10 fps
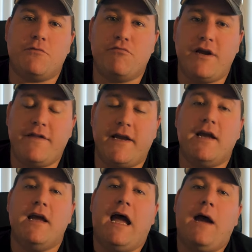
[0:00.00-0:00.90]
you're breathing
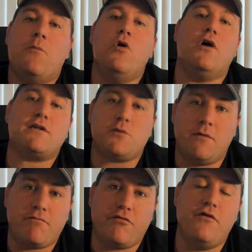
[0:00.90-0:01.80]
and work to
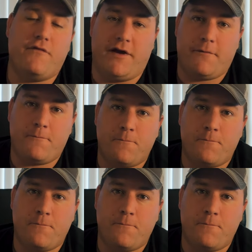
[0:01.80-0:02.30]
improve it.